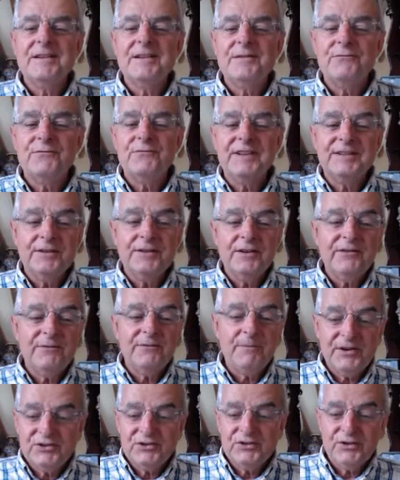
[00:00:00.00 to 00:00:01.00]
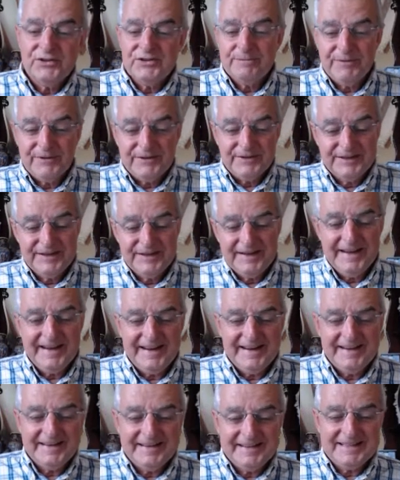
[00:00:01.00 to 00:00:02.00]
reserve my judgment
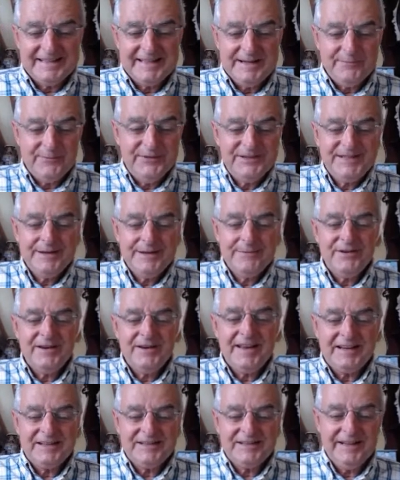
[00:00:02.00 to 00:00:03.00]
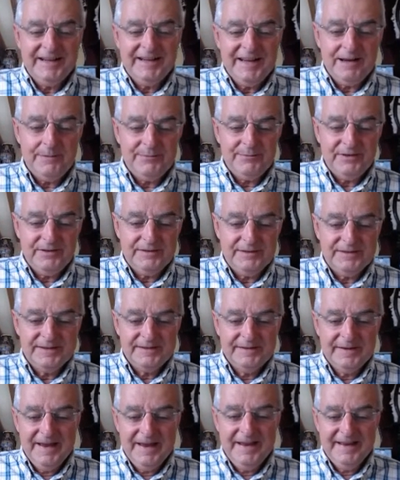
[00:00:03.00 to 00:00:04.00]
and see what actually happens.
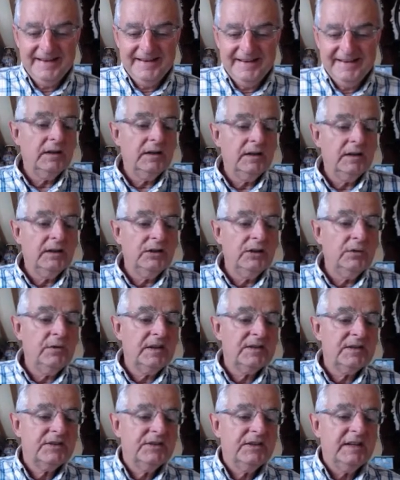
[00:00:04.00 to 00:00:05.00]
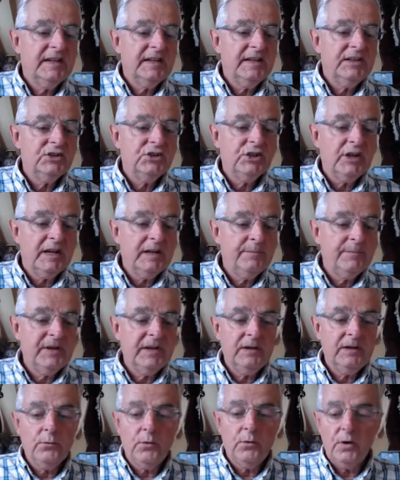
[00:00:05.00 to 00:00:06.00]
USD
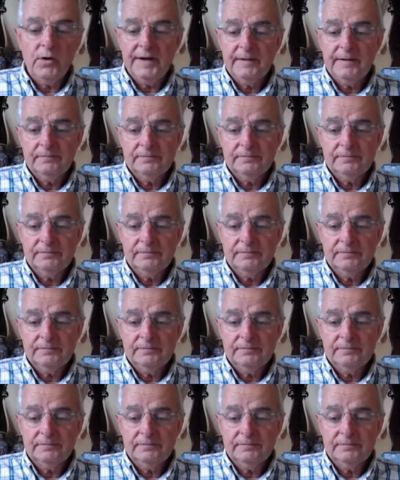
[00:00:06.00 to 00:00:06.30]
JPY,